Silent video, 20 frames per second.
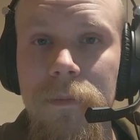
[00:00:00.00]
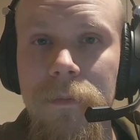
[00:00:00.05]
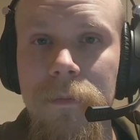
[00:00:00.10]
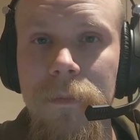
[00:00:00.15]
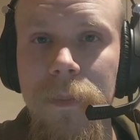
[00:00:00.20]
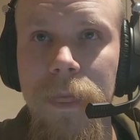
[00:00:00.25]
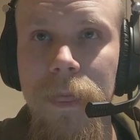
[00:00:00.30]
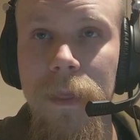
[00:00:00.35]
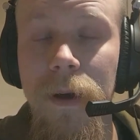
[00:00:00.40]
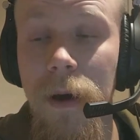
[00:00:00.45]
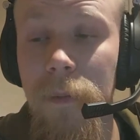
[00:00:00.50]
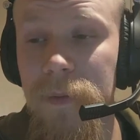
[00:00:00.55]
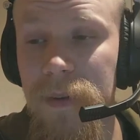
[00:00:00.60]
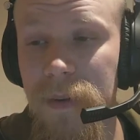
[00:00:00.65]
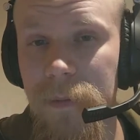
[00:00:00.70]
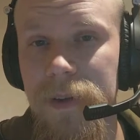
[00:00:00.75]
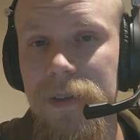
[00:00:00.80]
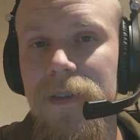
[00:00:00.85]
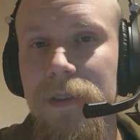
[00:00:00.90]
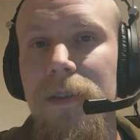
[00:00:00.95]

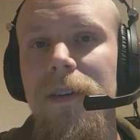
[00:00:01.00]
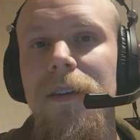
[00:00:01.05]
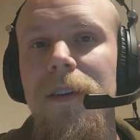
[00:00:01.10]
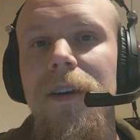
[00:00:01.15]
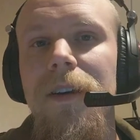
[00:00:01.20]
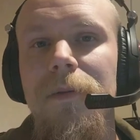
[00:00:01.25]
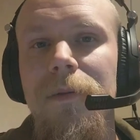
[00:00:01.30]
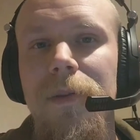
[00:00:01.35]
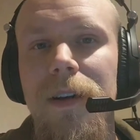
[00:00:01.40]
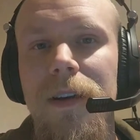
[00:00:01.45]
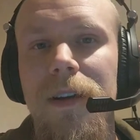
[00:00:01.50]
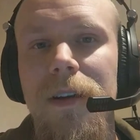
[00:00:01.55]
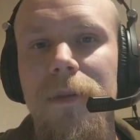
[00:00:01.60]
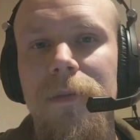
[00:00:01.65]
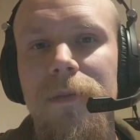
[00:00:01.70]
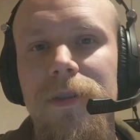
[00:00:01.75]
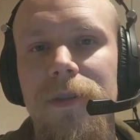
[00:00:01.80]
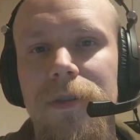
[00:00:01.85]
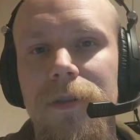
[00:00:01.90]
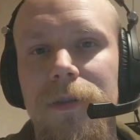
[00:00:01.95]
optimist when it comes
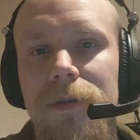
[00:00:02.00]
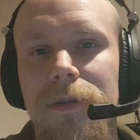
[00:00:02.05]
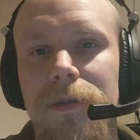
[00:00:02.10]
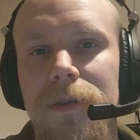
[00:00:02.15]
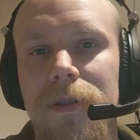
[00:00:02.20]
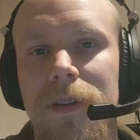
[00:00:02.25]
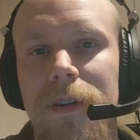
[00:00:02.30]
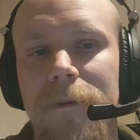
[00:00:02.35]
to